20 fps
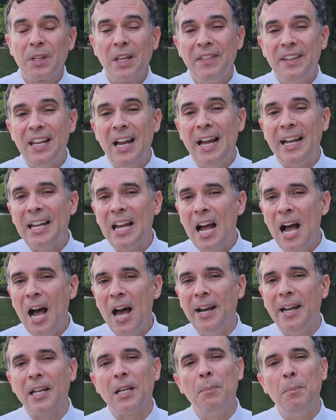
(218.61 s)
The
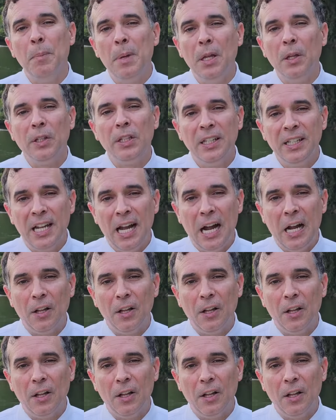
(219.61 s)
iconic $1 million